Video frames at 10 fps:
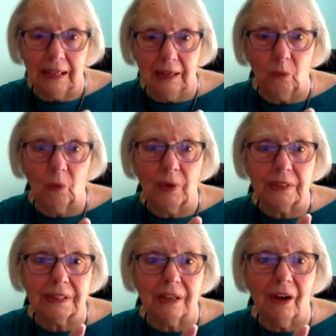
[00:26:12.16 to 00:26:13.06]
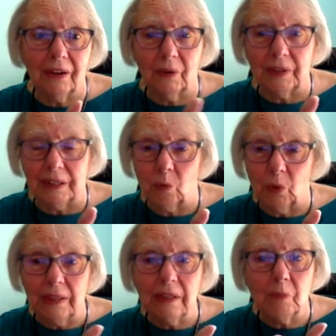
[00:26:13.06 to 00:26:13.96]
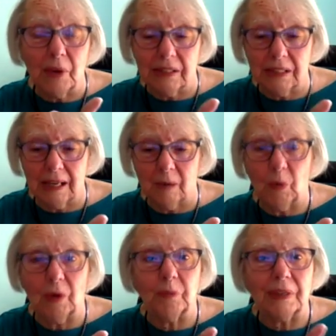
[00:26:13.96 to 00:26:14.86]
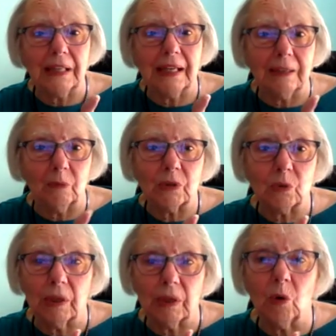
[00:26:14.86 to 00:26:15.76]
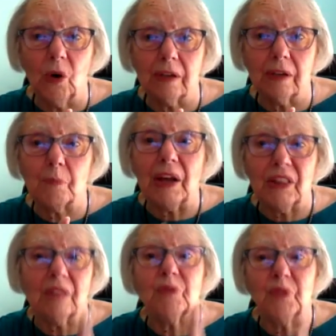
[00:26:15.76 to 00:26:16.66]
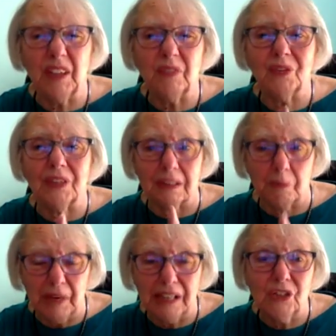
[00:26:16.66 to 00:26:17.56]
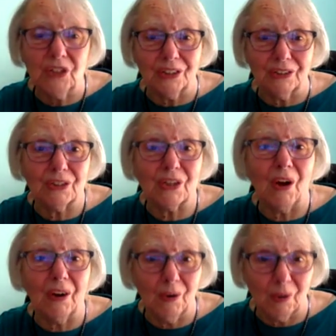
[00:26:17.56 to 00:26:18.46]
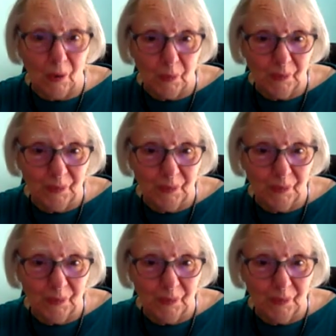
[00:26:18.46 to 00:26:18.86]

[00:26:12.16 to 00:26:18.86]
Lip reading: it was not only written by someone, but then it was recorded by the Fifth Dimension song group.